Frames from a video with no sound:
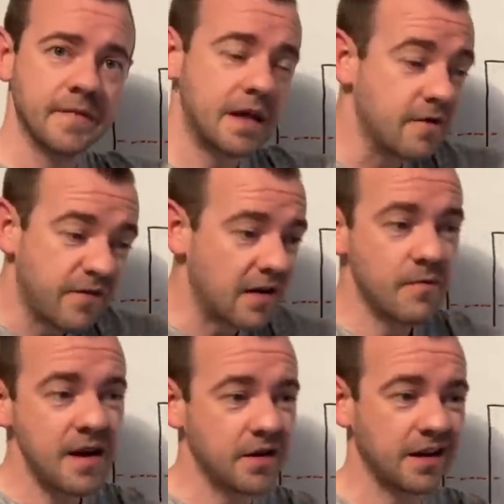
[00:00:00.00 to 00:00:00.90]
And
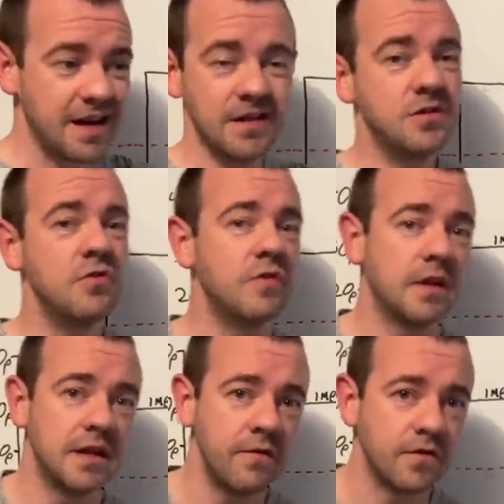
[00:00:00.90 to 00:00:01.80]
environmentally, there's no
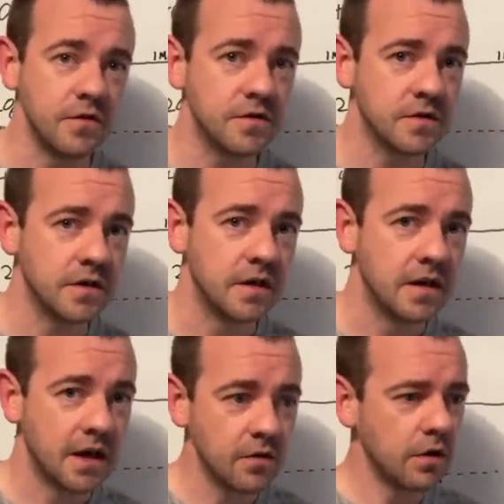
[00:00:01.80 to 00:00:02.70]
real difference.
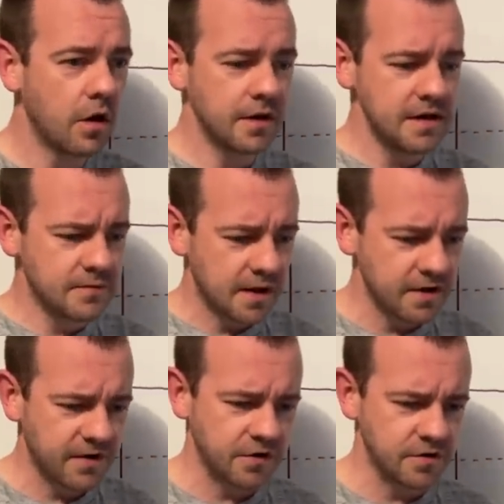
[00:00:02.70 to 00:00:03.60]
I know a lot of these
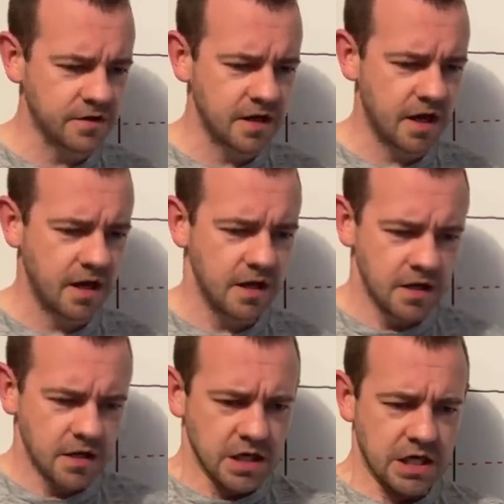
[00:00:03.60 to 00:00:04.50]
manufacturers say,
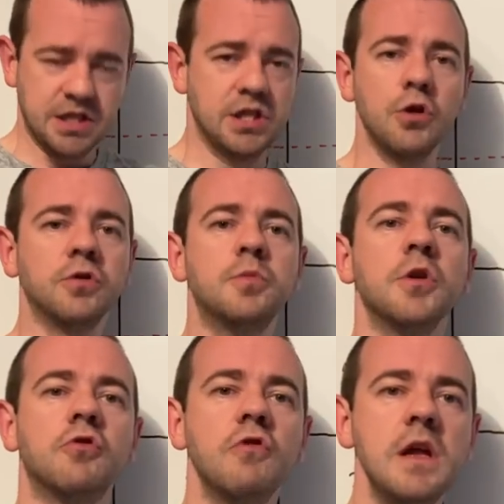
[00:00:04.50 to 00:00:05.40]
it's the
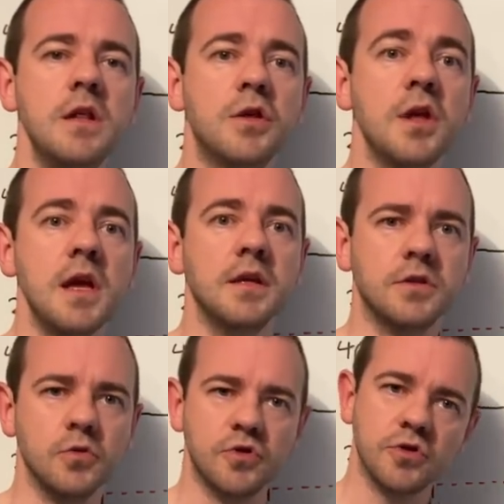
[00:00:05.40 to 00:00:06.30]
ultimate green thing
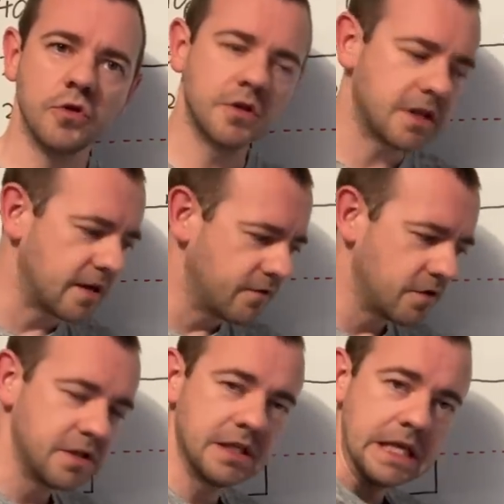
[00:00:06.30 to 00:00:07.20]
to solar
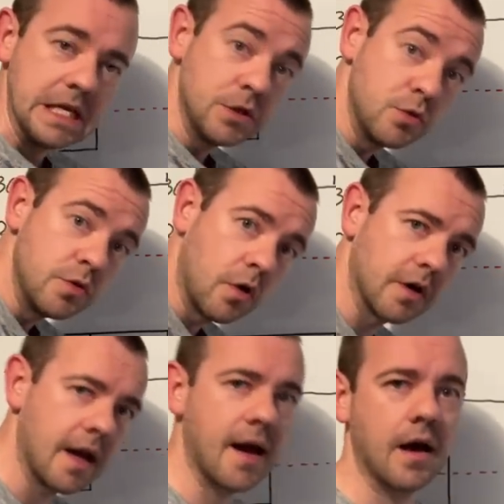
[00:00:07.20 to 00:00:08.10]
divert it into your
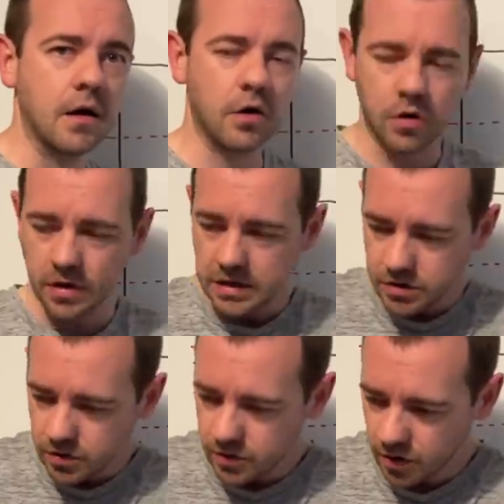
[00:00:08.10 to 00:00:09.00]
car or
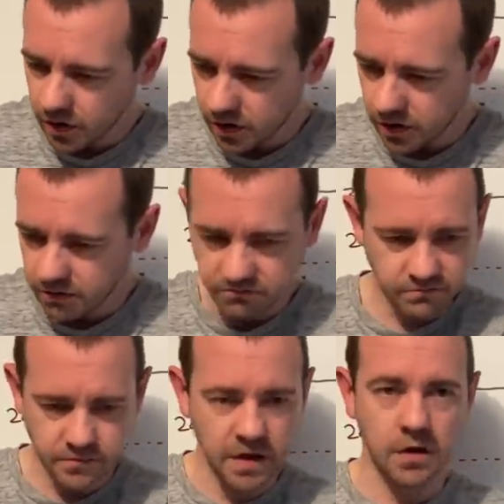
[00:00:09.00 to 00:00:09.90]
into your
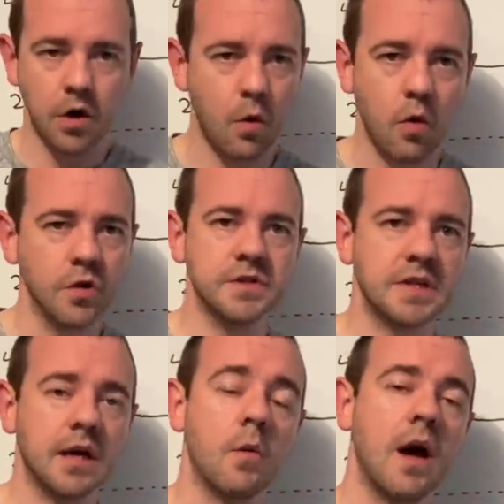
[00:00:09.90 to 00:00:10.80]
you know, hot water
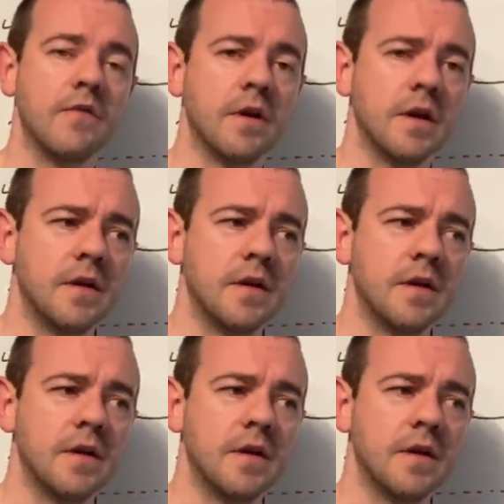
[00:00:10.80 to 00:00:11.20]
tank or whatever.